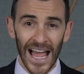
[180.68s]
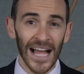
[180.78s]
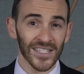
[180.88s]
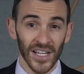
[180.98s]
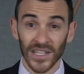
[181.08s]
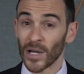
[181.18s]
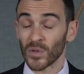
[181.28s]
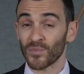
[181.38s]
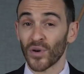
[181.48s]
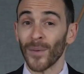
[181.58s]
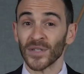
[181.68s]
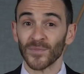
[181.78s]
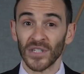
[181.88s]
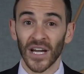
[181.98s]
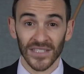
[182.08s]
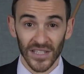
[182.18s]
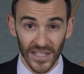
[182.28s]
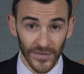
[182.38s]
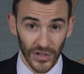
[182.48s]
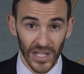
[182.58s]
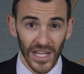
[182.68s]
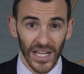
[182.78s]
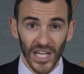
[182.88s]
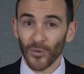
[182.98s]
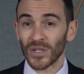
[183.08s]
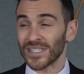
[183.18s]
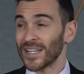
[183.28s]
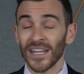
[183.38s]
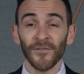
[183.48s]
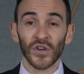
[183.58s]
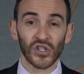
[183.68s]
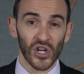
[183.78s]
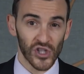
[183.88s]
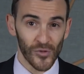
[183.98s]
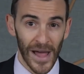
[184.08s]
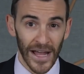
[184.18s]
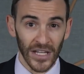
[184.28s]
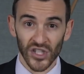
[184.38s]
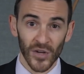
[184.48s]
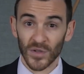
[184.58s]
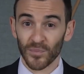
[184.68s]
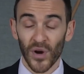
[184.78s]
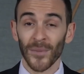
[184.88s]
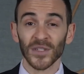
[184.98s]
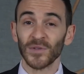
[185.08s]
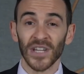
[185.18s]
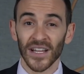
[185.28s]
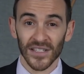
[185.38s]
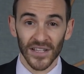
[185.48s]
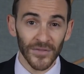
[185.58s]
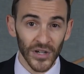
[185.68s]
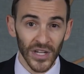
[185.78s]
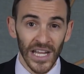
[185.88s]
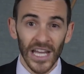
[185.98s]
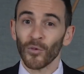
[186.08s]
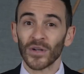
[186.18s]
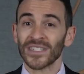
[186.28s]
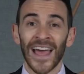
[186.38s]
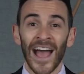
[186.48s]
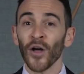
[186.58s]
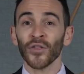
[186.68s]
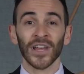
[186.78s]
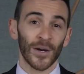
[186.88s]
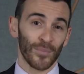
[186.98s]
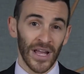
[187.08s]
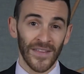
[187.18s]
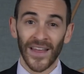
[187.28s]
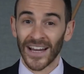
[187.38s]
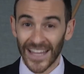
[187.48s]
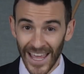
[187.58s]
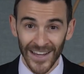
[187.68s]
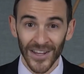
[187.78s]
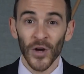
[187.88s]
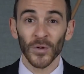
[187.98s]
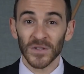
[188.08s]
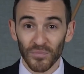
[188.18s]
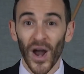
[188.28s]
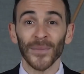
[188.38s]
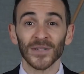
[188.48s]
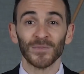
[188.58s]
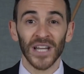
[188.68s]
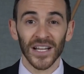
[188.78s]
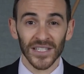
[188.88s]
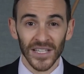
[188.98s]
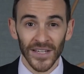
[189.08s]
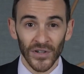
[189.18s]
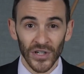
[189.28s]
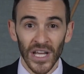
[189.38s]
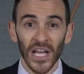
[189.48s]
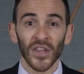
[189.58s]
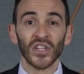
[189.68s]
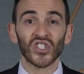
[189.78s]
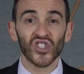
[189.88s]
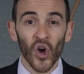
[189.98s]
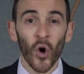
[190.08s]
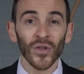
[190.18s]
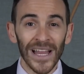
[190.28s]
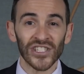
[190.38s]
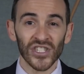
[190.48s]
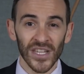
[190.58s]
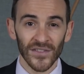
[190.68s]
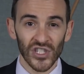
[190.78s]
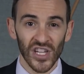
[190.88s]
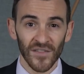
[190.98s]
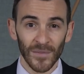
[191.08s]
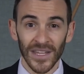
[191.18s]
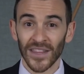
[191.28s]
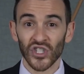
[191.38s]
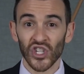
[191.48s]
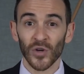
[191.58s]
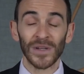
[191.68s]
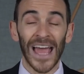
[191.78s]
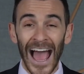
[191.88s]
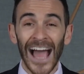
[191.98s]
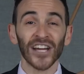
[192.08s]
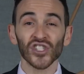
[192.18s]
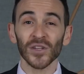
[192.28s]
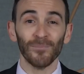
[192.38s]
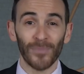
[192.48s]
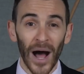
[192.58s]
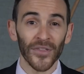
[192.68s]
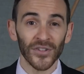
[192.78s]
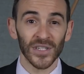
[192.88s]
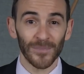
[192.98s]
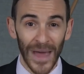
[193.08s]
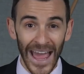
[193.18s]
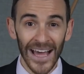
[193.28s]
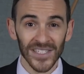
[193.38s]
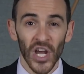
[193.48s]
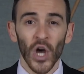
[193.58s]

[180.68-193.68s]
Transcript: tax cut that was promised but not delivered. It wasn't an infrastructure package that was promised but not delivered. It wasn't a health care plan that, again, was promised but not delivered. The sole legislative achievement that the G O P actually bothered to pass